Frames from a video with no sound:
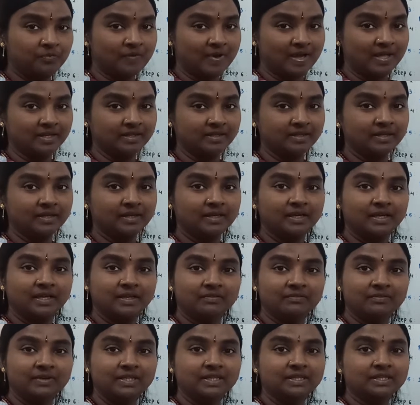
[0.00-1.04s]
1
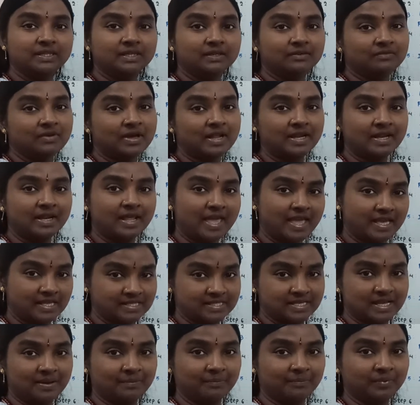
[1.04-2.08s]
with one
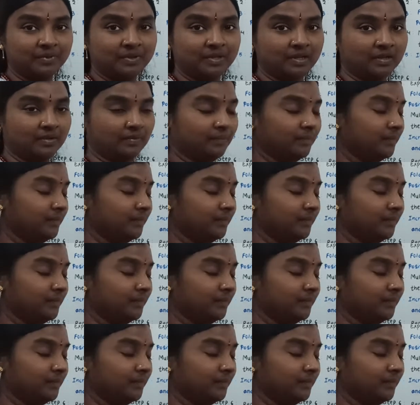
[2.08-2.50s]
example.